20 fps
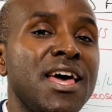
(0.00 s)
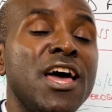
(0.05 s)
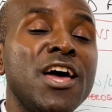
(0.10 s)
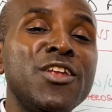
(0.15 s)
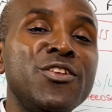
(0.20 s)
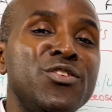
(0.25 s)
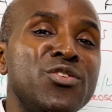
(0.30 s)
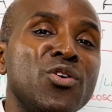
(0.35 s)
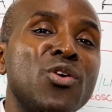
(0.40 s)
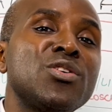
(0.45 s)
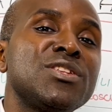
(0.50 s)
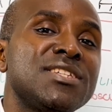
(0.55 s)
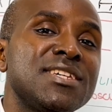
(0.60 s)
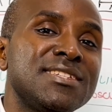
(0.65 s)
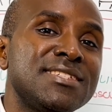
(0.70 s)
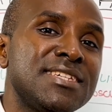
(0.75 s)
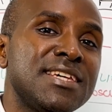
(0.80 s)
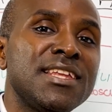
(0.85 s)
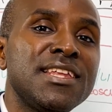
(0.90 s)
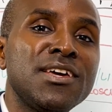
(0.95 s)
not
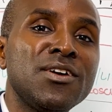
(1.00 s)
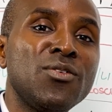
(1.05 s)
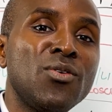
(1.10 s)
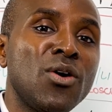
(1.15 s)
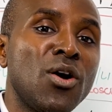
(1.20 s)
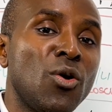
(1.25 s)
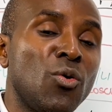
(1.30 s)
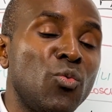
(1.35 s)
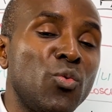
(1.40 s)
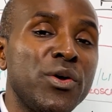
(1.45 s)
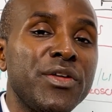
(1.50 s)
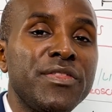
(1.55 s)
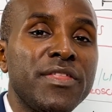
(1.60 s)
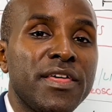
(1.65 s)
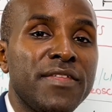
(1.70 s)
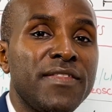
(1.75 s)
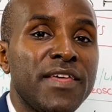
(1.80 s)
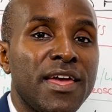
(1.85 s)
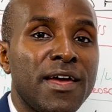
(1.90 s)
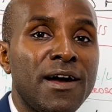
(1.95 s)
dealing with
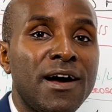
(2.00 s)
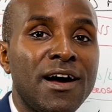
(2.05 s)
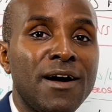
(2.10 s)
the